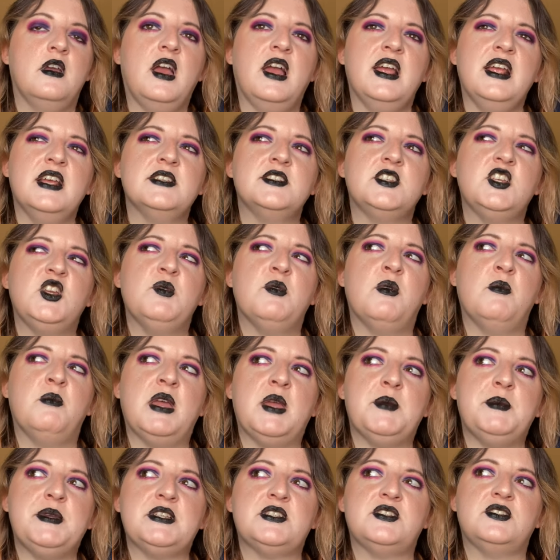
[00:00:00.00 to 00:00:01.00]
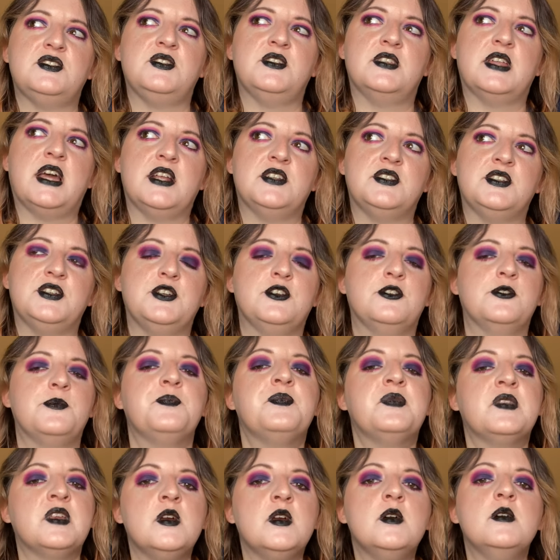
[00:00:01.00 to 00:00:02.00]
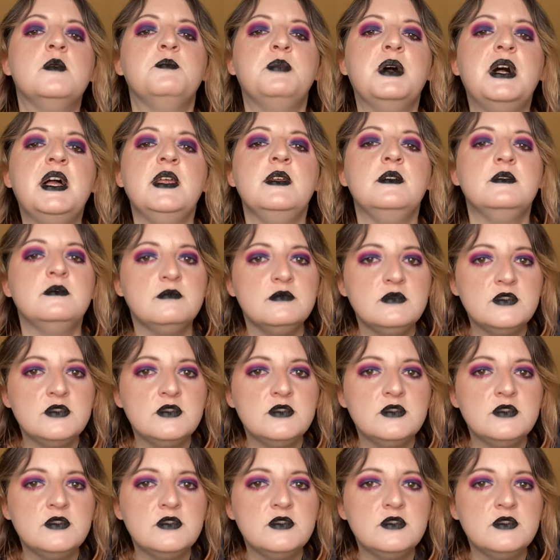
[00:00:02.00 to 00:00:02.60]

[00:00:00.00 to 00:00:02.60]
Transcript: I guess human babies do that too, but